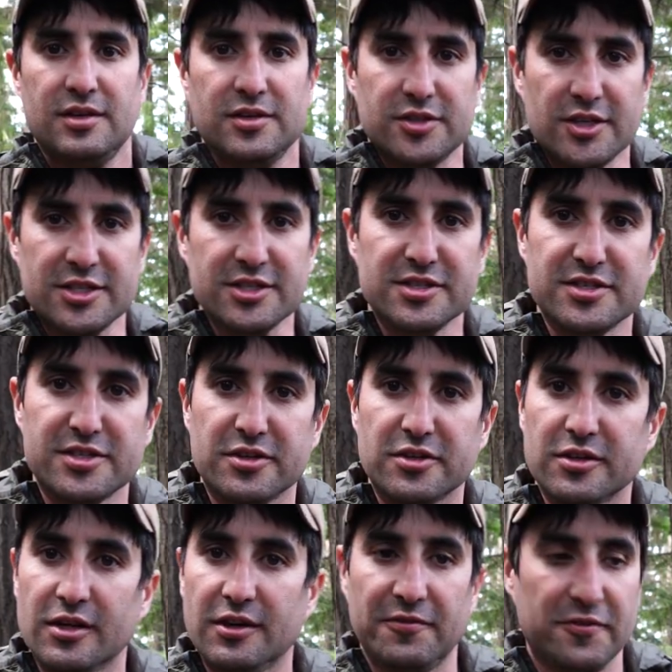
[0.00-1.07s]
So let's
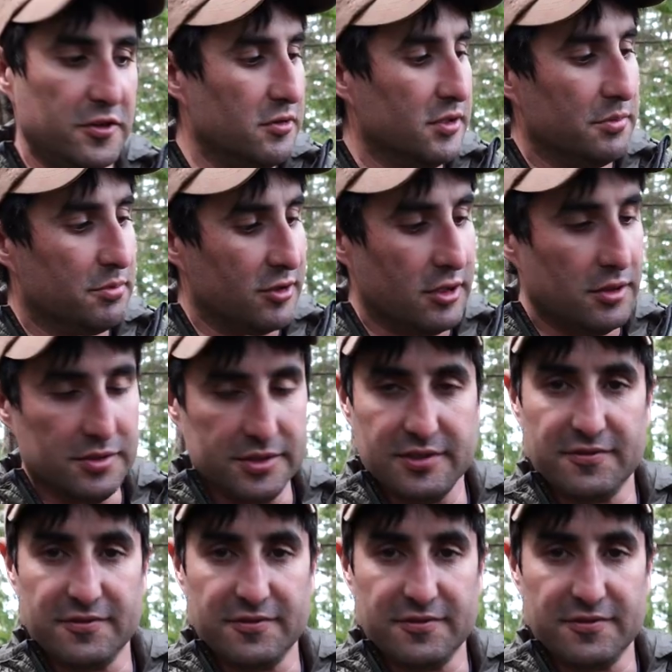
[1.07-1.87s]
consider a few of the pros.